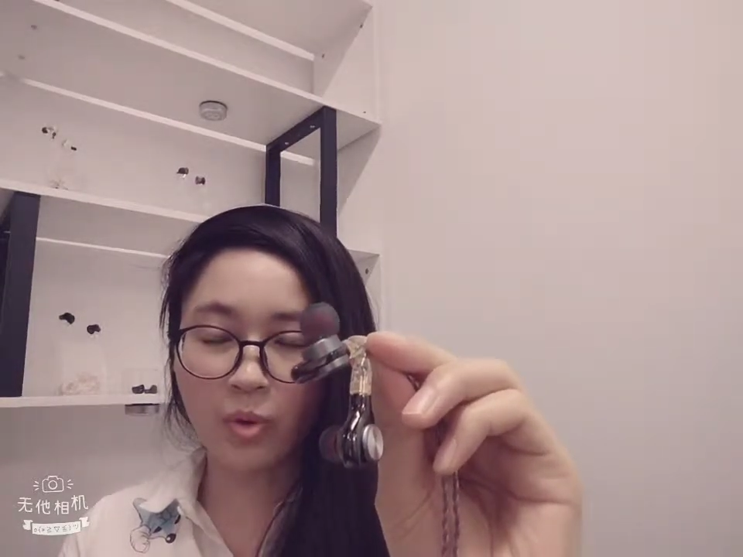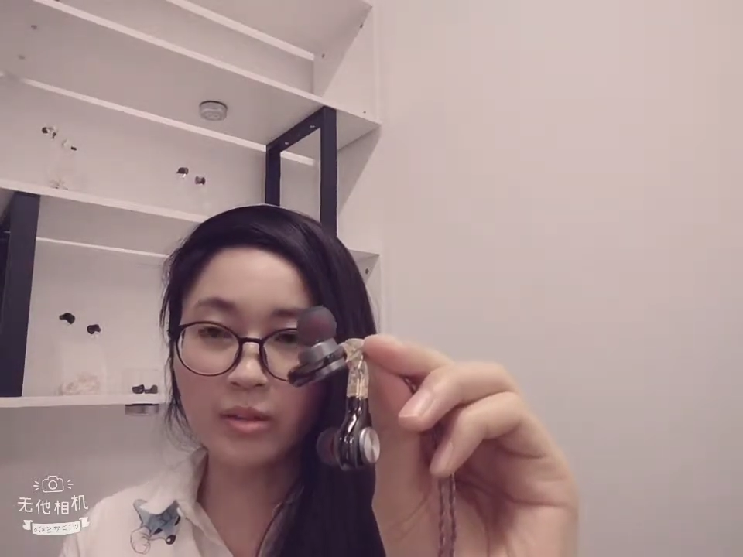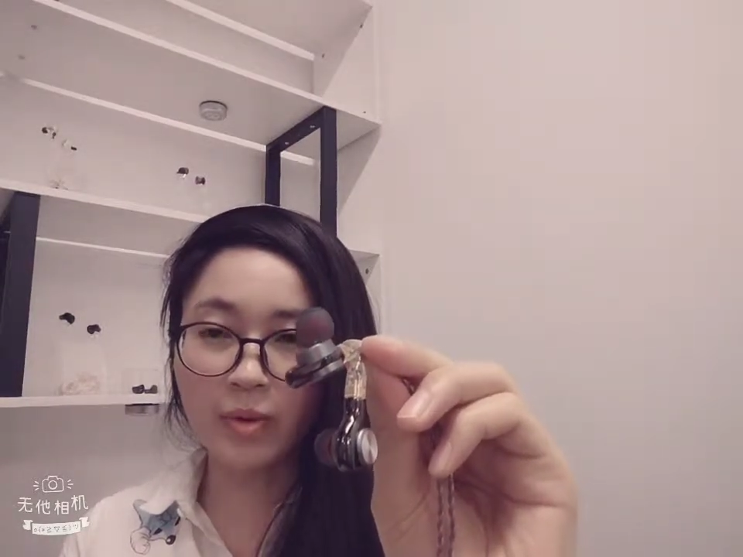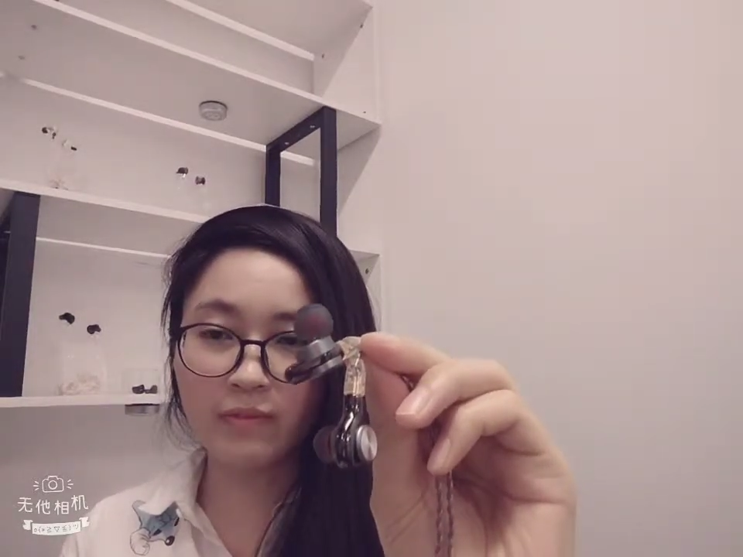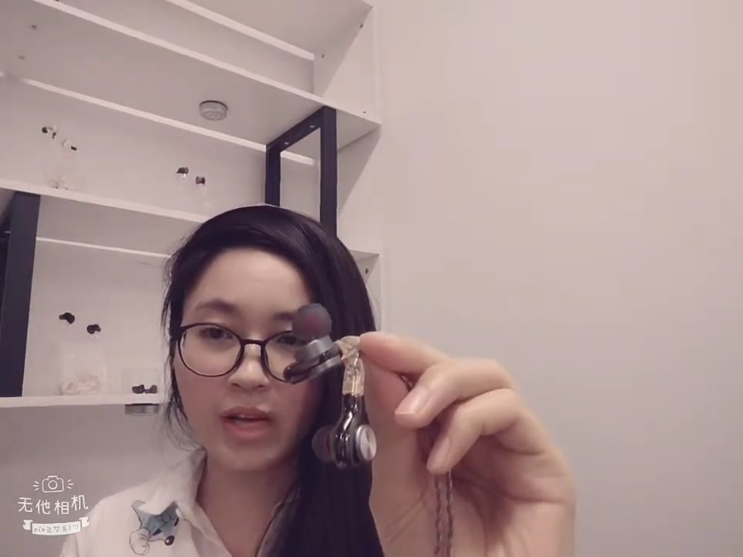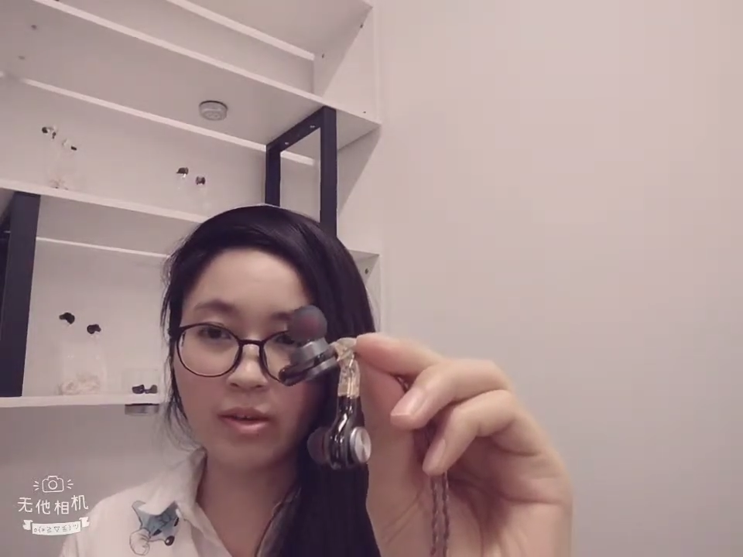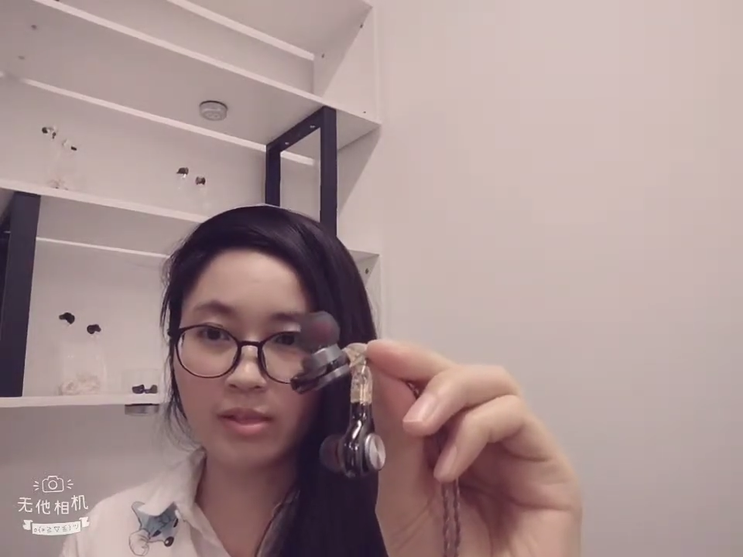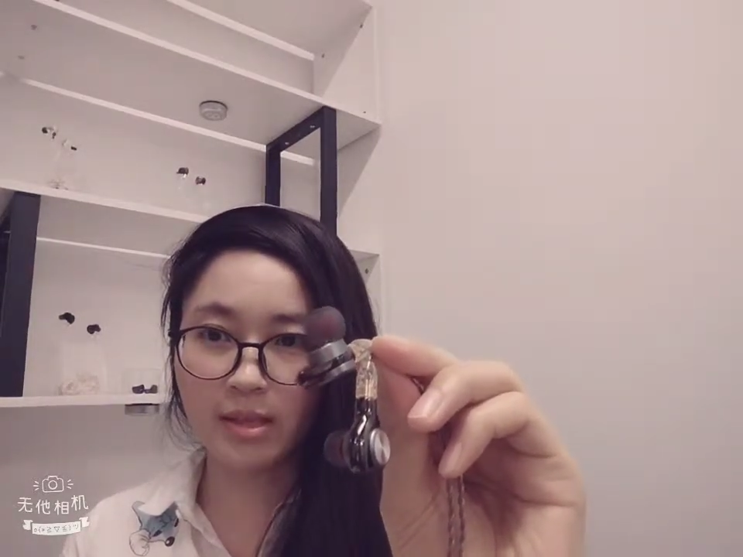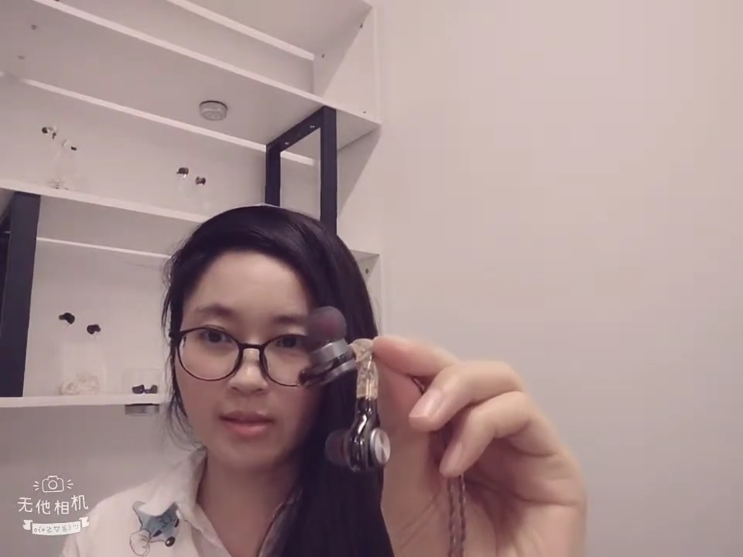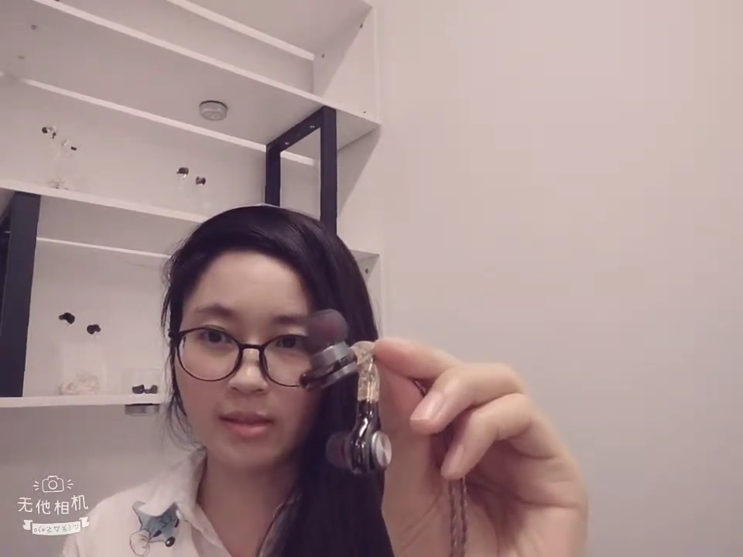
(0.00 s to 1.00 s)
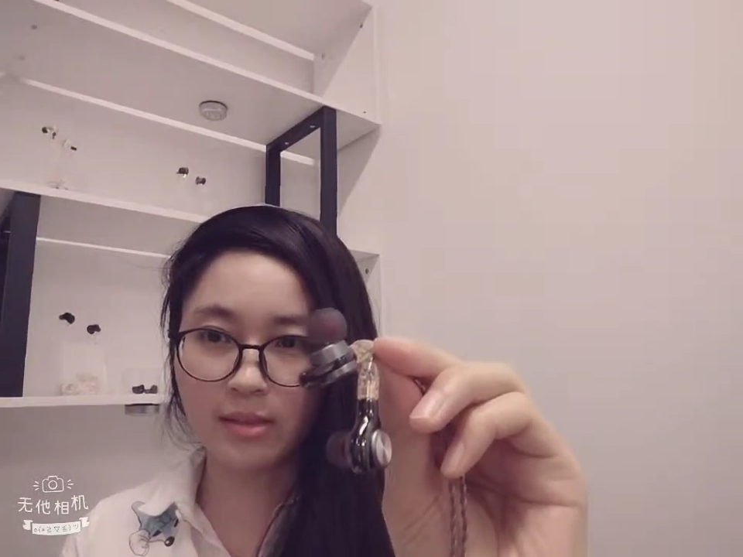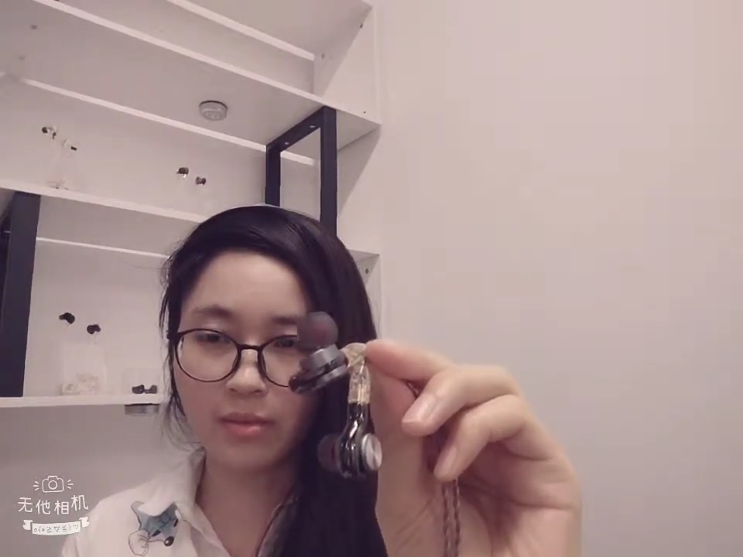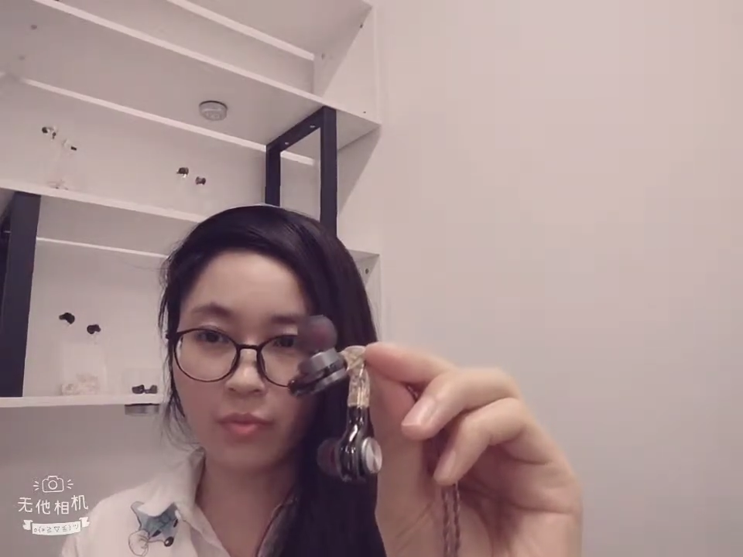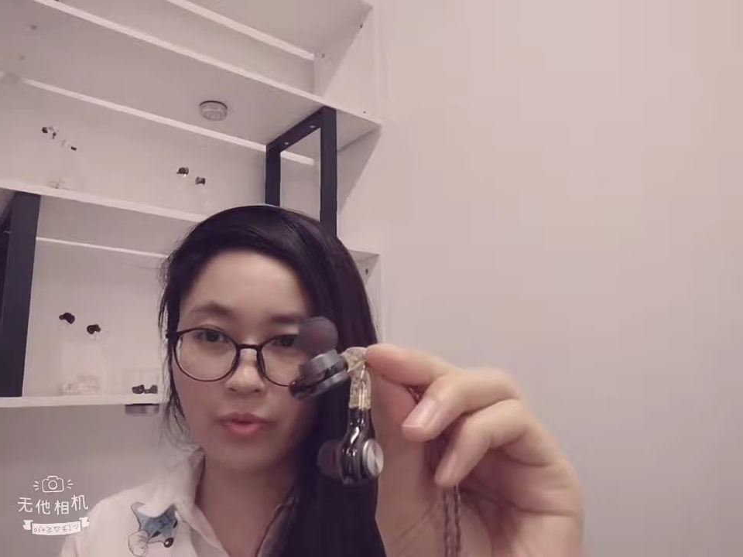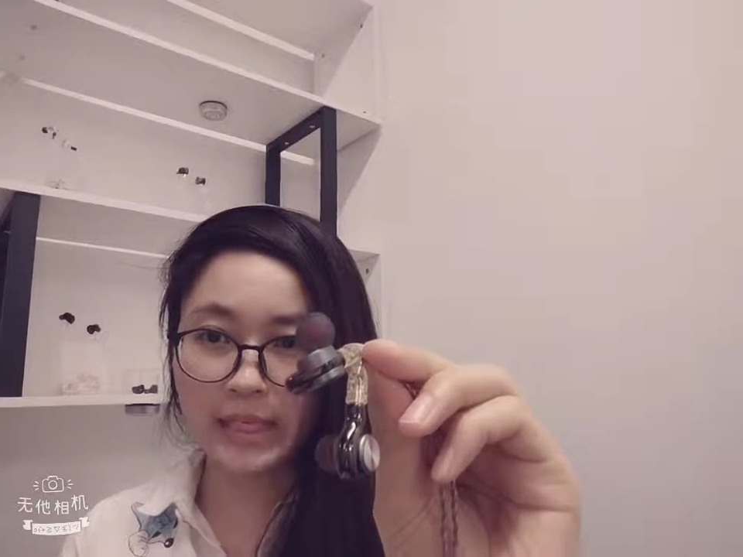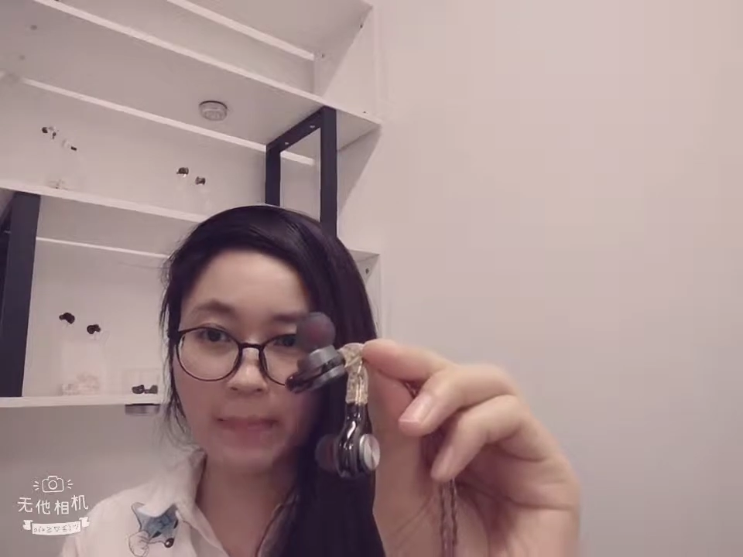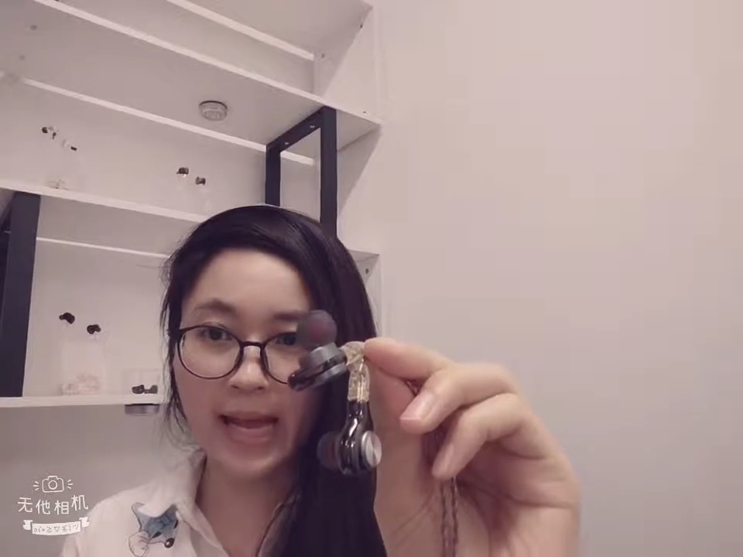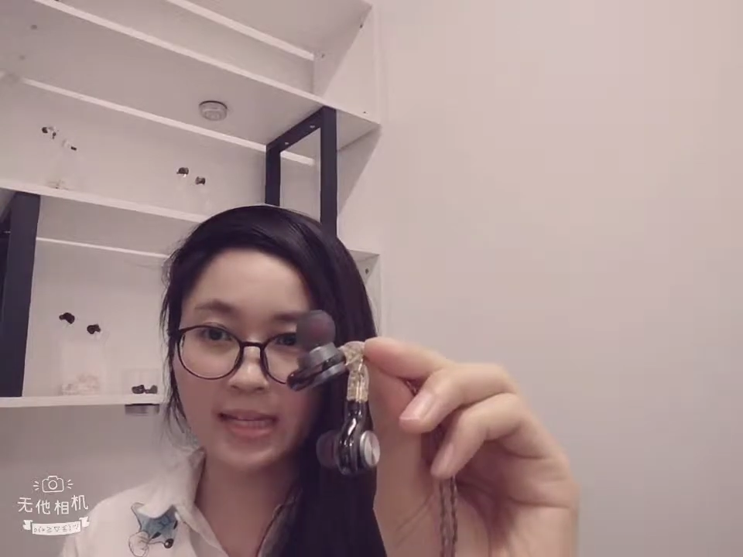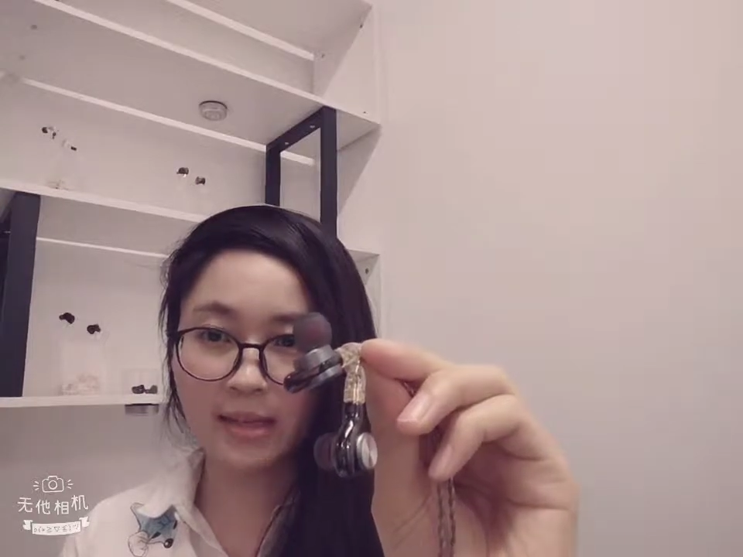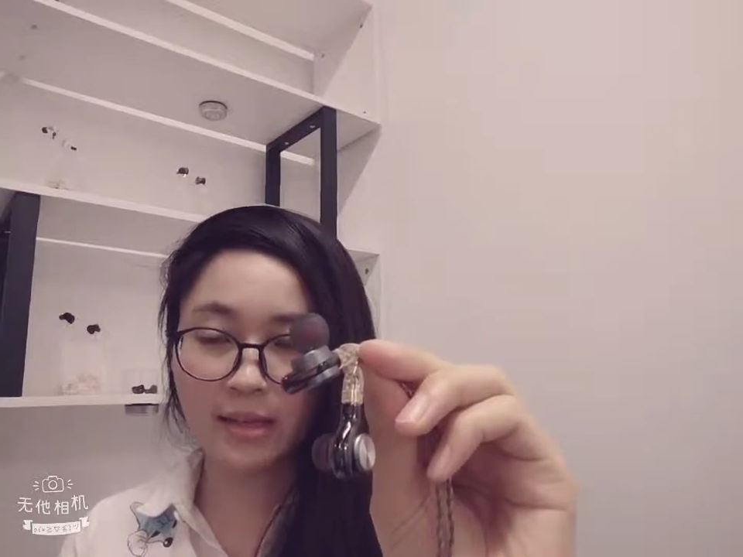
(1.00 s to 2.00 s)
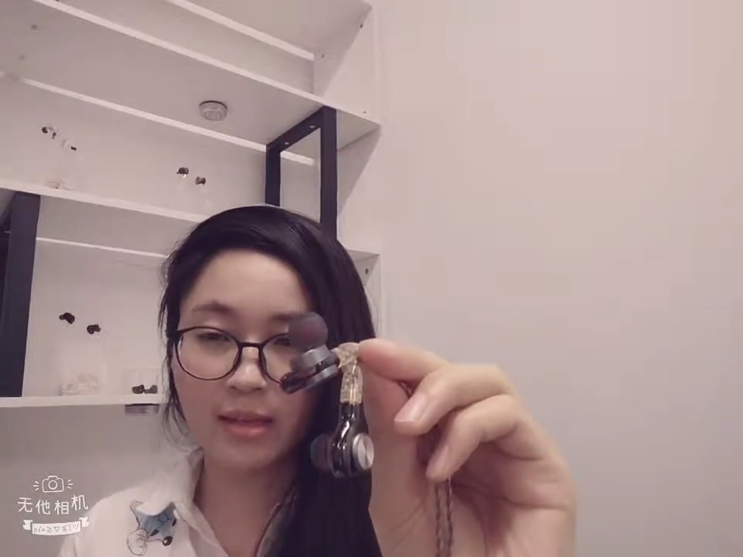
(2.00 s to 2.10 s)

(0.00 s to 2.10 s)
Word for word: Got one of our users feedback.